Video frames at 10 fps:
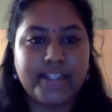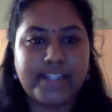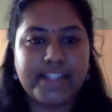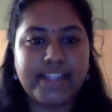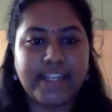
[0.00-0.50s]

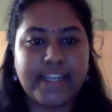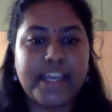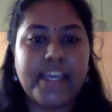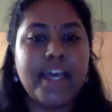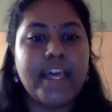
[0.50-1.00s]
Recently,
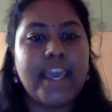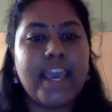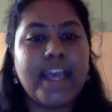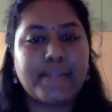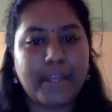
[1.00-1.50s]
he
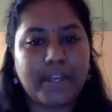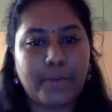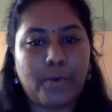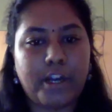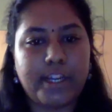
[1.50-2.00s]
has been
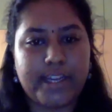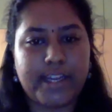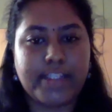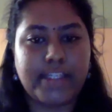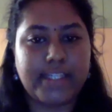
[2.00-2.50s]
awarded
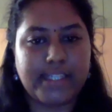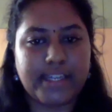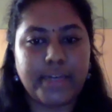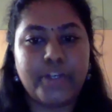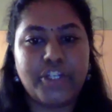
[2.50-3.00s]
as the
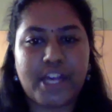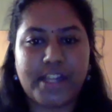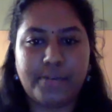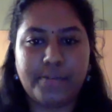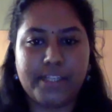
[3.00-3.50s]
Distinguished
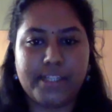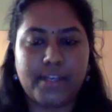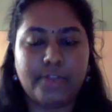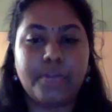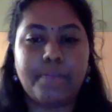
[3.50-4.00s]
Alumnus
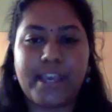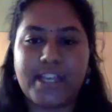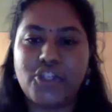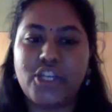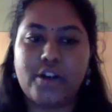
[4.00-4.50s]
of the
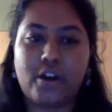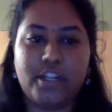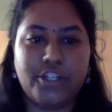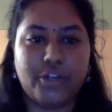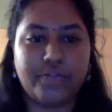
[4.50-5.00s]
PSG
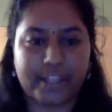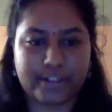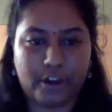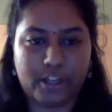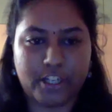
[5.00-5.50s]
College of
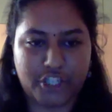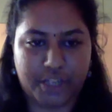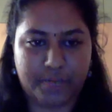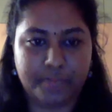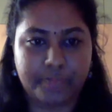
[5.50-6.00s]
Technology.